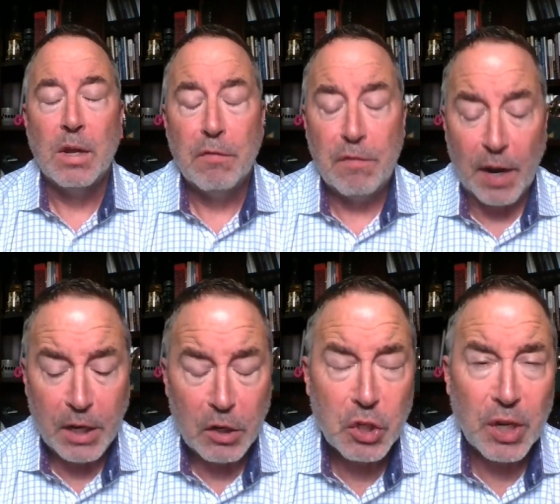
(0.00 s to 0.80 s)
Funny
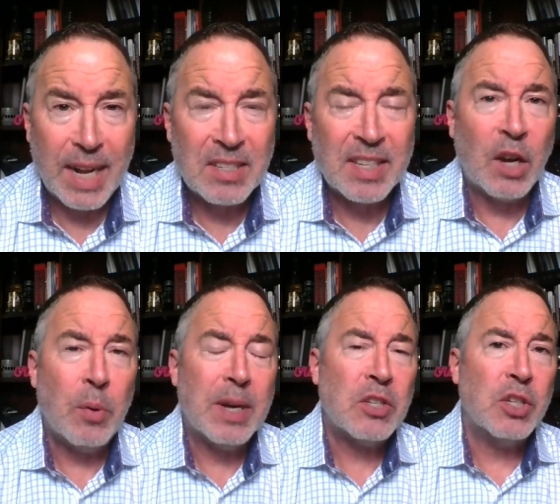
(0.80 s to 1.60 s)
you should ask that
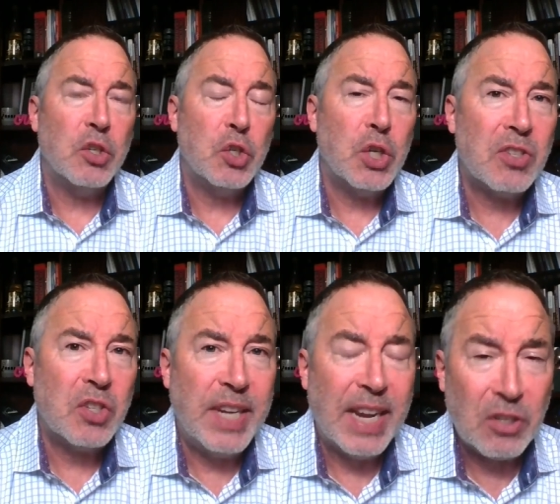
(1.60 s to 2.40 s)
question.
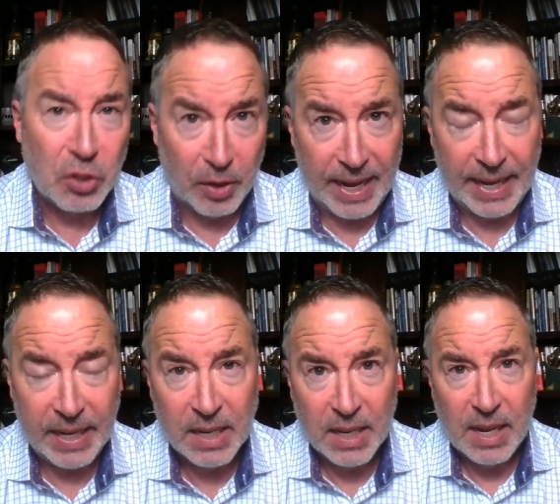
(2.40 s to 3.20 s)
Just yesterday,